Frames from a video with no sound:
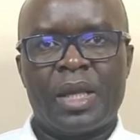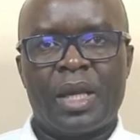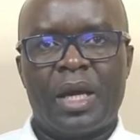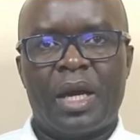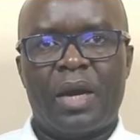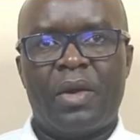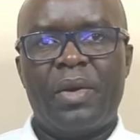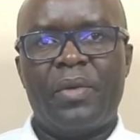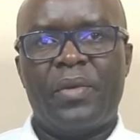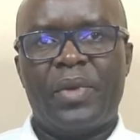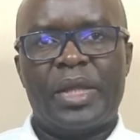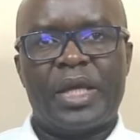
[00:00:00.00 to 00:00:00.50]

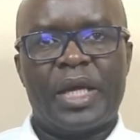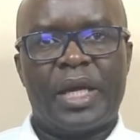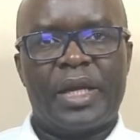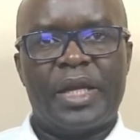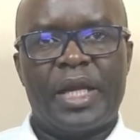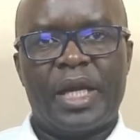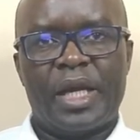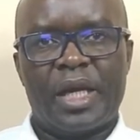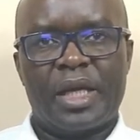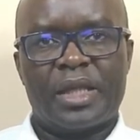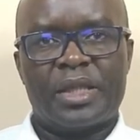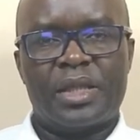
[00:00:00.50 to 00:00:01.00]
However, there are
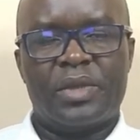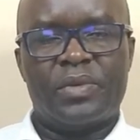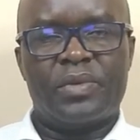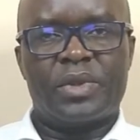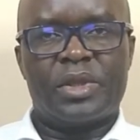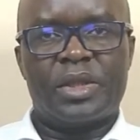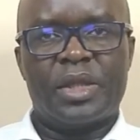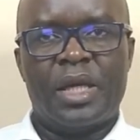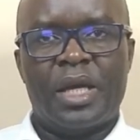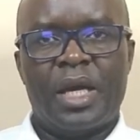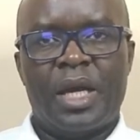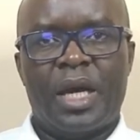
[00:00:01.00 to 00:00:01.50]

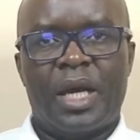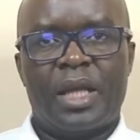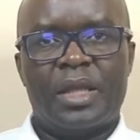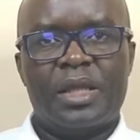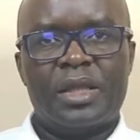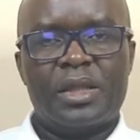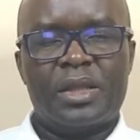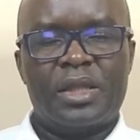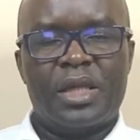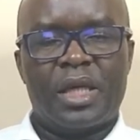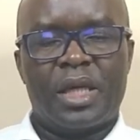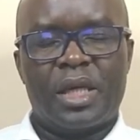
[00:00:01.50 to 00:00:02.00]
negatives, and
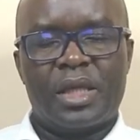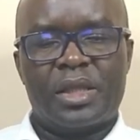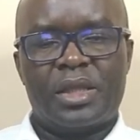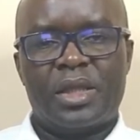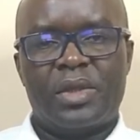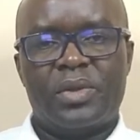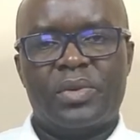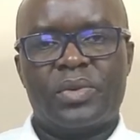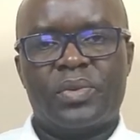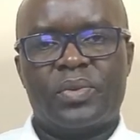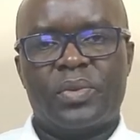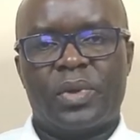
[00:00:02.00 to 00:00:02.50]
these
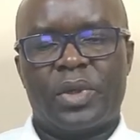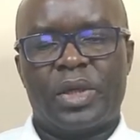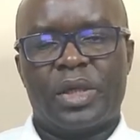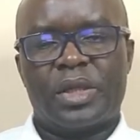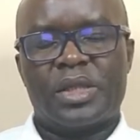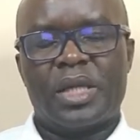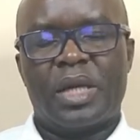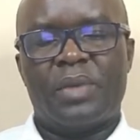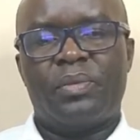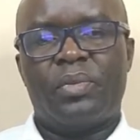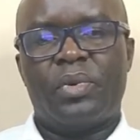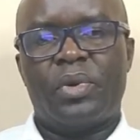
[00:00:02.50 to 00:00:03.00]
negatives, for
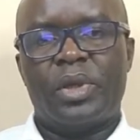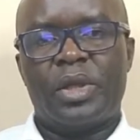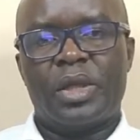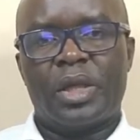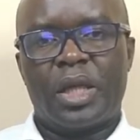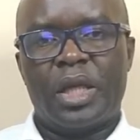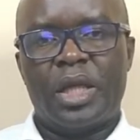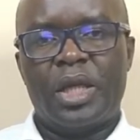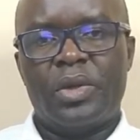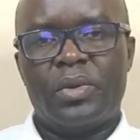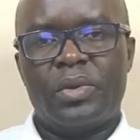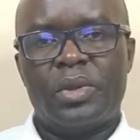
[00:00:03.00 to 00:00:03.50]
example,
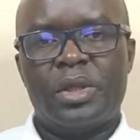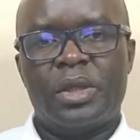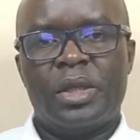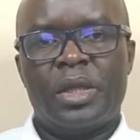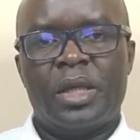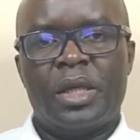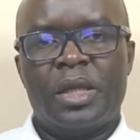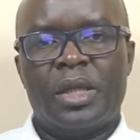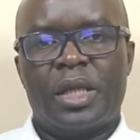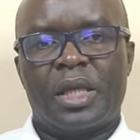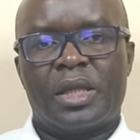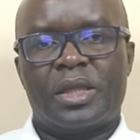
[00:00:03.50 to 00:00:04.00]
include
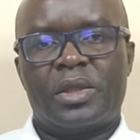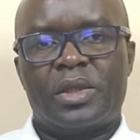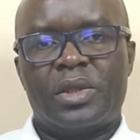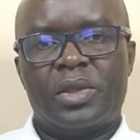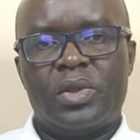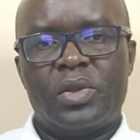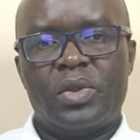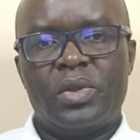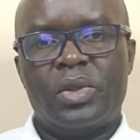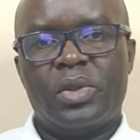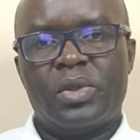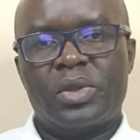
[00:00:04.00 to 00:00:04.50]
that
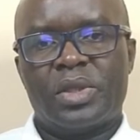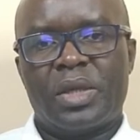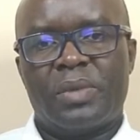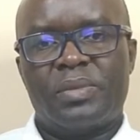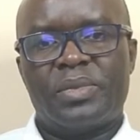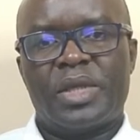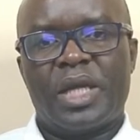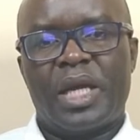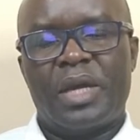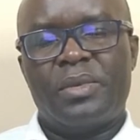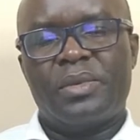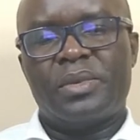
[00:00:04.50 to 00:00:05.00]
unions
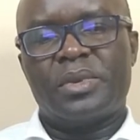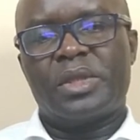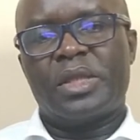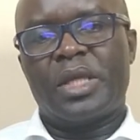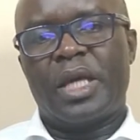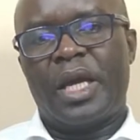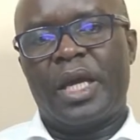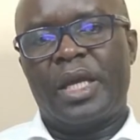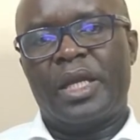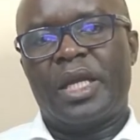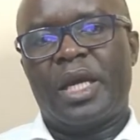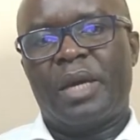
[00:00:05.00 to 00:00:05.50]
sometimes
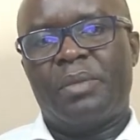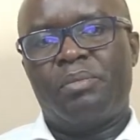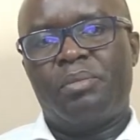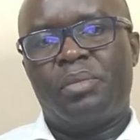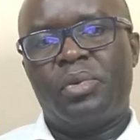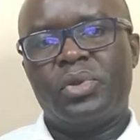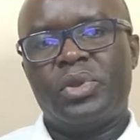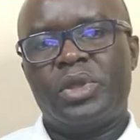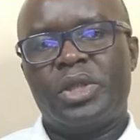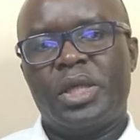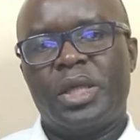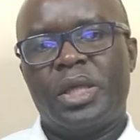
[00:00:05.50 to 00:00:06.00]
end up
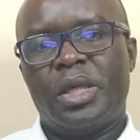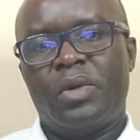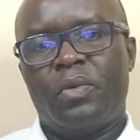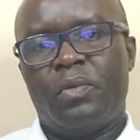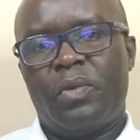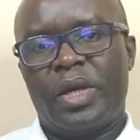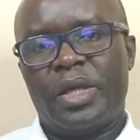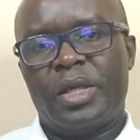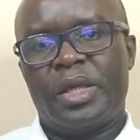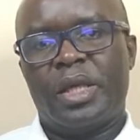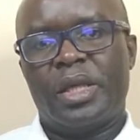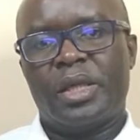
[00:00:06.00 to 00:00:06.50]
pushing
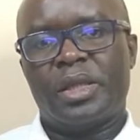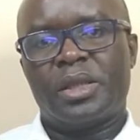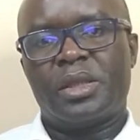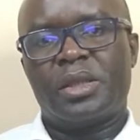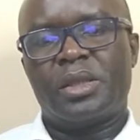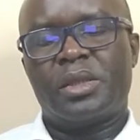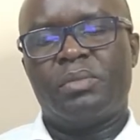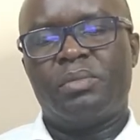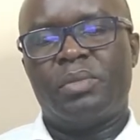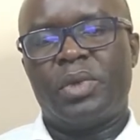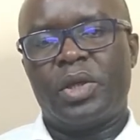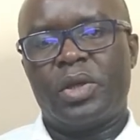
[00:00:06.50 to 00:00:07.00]

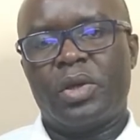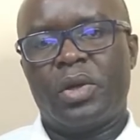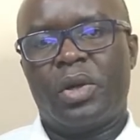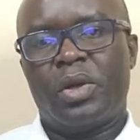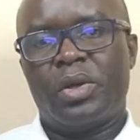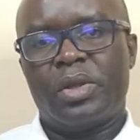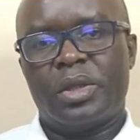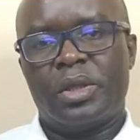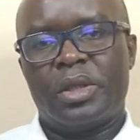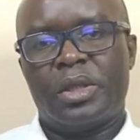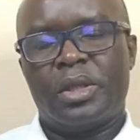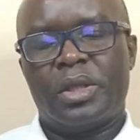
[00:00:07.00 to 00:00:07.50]
wages
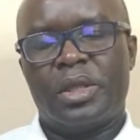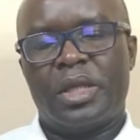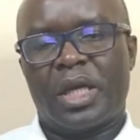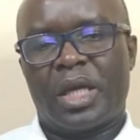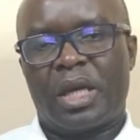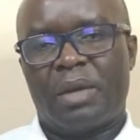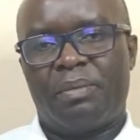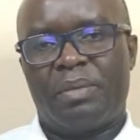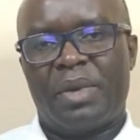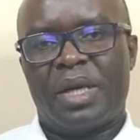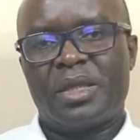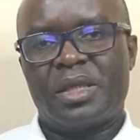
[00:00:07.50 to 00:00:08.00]
beyond the
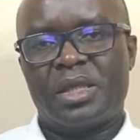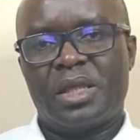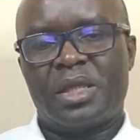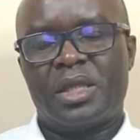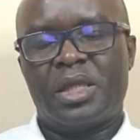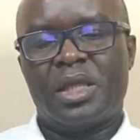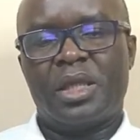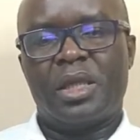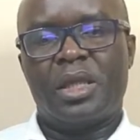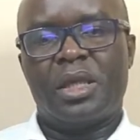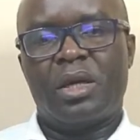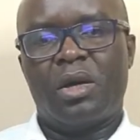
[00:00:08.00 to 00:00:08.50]

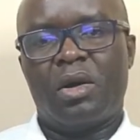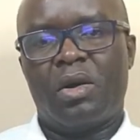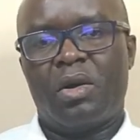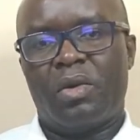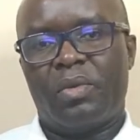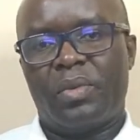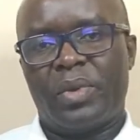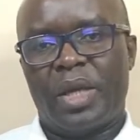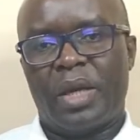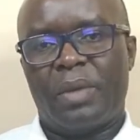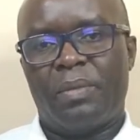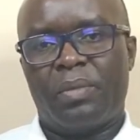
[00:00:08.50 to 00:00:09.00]
capacity
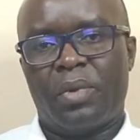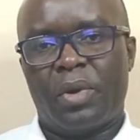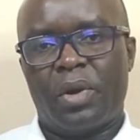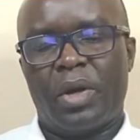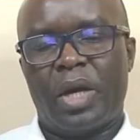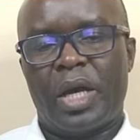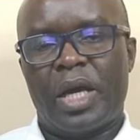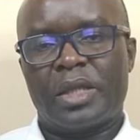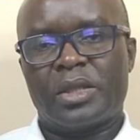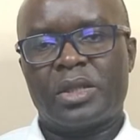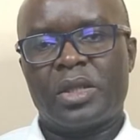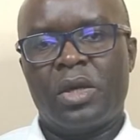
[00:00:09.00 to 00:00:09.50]
of the
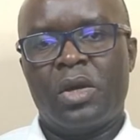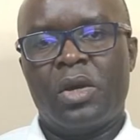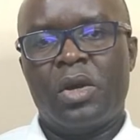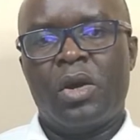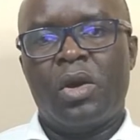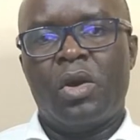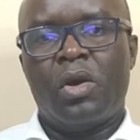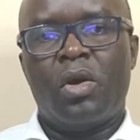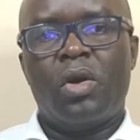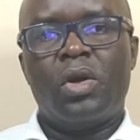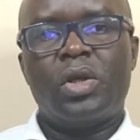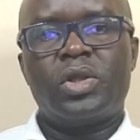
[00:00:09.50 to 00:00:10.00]
employers.
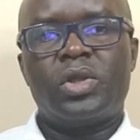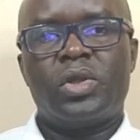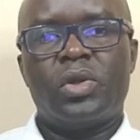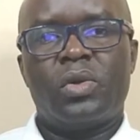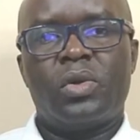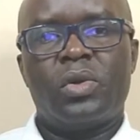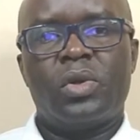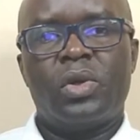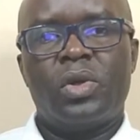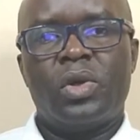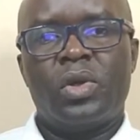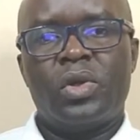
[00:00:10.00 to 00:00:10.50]

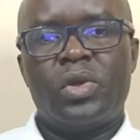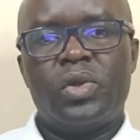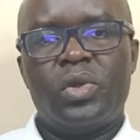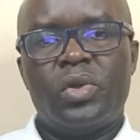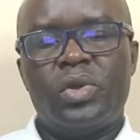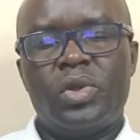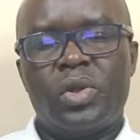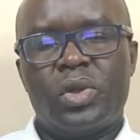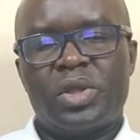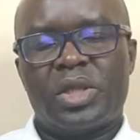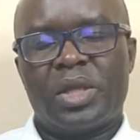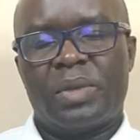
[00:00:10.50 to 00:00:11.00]
Also,
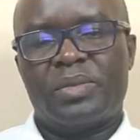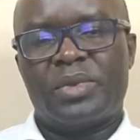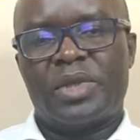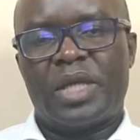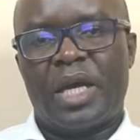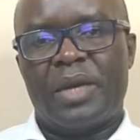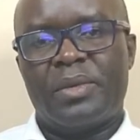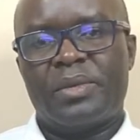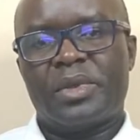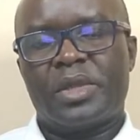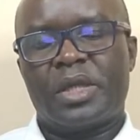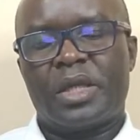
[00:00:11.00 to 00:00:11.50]
unions
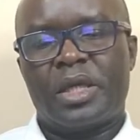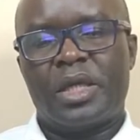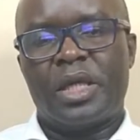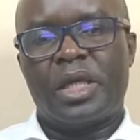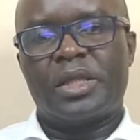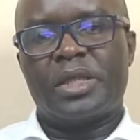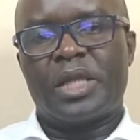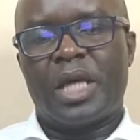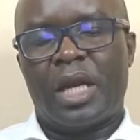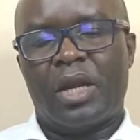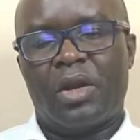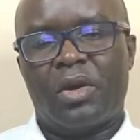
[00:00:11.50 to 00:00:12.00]
sometimes
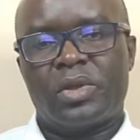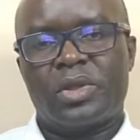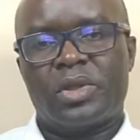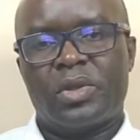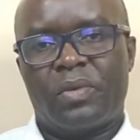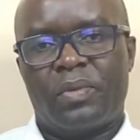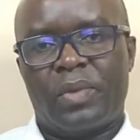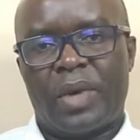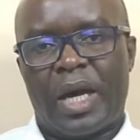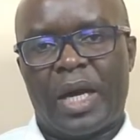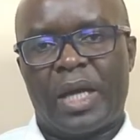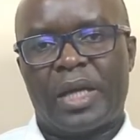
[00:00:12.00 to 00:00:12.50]
creates a lot
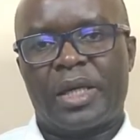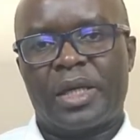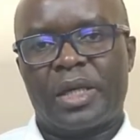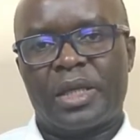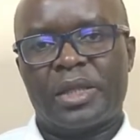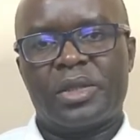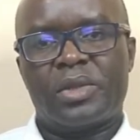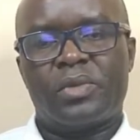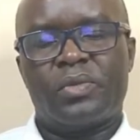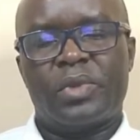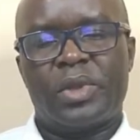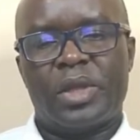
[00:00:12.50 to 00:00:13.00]
of
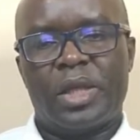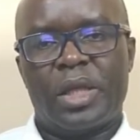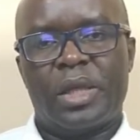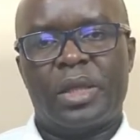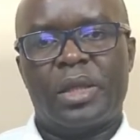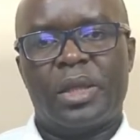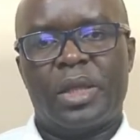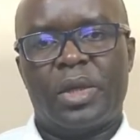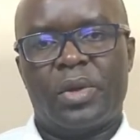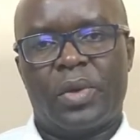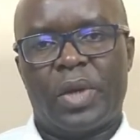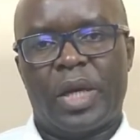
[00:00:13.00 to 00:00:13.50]
unrest
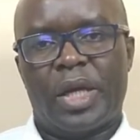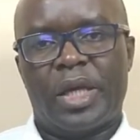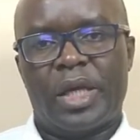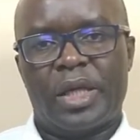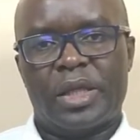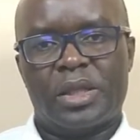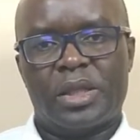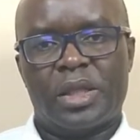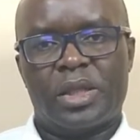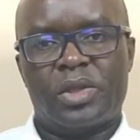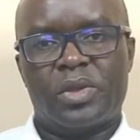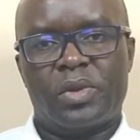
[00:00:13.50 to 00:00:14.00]
within the
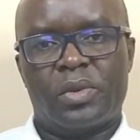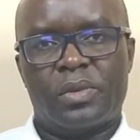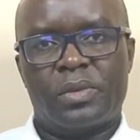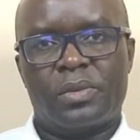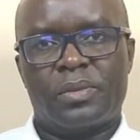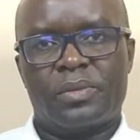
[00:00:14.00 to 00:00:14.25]
organization.